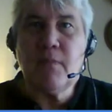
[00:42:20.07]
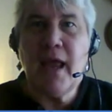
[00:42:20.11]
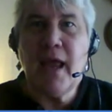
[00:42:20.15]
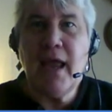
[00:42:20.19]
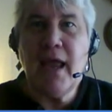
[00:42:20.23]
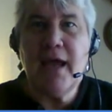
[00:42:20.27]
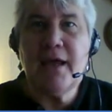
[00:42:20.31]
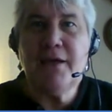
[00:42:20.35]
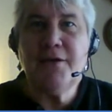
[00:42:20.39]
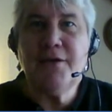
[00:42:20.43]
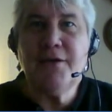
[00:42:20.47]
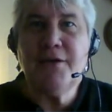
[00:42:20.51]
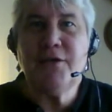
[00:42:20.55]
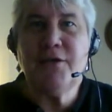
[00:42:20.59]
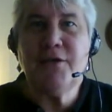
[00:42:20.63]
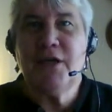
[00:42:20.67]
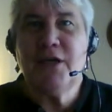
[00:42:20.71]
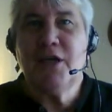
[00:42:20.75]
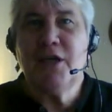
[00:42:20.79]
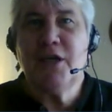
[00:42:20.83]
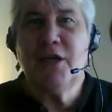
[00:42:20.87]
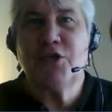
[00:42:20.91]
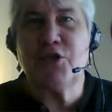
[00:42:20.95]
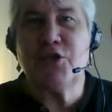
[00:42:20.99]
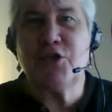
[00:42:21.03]
And
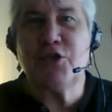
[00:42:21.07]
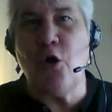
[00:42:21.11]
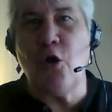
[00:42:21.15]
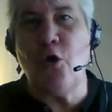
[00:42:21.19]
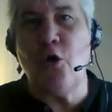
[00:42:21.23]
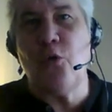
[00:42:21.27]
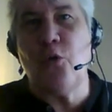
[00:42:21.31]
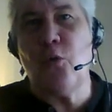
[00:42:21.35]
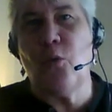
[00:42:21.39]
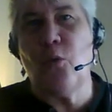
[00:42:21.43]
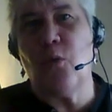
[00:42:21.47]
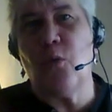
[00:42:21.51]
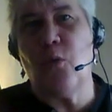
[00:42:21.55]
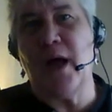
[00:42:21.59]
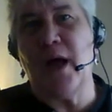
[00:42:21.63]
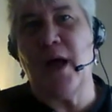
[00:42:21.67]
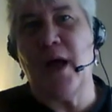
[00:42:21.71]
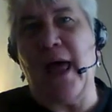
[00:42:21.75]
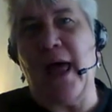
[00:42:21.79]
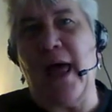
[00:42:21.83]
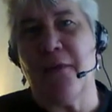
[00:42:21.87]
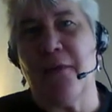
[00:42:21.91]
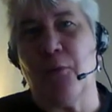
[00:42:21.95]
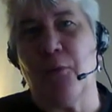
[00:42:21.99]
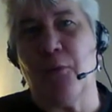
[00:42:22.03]
so
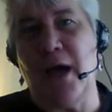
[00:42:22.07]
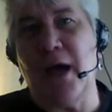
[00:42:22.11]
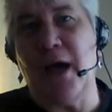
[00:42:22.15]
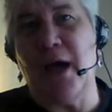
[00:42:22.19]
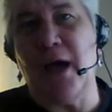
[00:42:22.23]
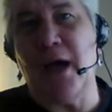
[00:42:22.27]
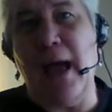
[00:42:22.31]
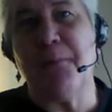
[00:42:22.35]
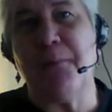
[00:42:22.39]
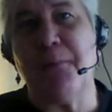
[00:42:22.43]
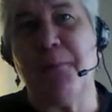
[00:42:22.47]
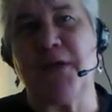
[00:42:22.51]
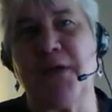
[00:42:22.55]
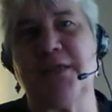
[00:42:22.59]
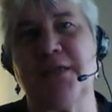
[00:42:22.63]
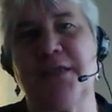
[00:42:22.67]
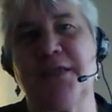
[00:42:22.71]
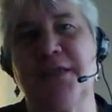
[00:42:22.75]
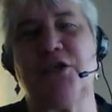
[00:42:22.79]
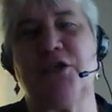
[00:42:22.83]
what happens